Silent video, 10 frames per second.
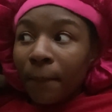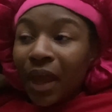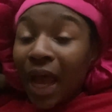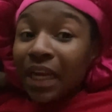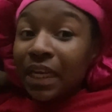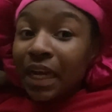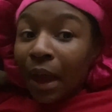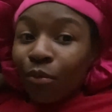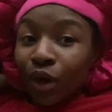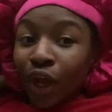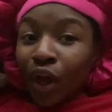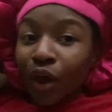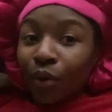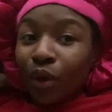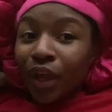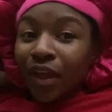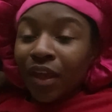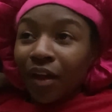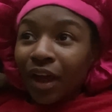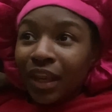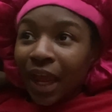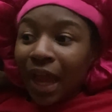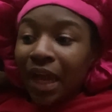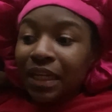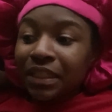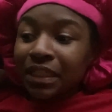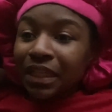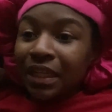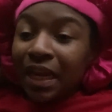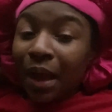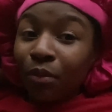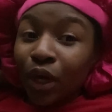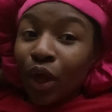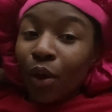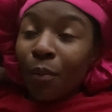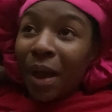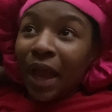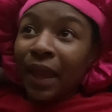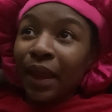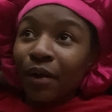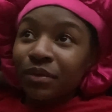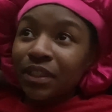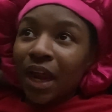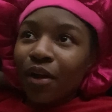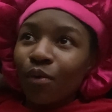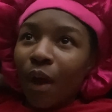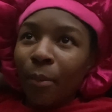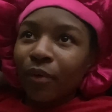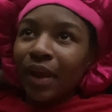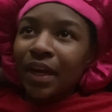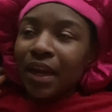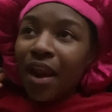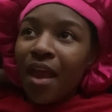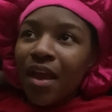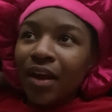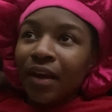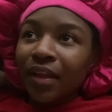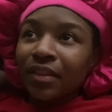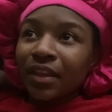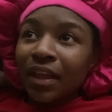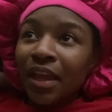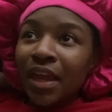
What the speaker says: I did not want to go, y'all. Like, I legit did not want to go. My hair was not cooperating, nothing.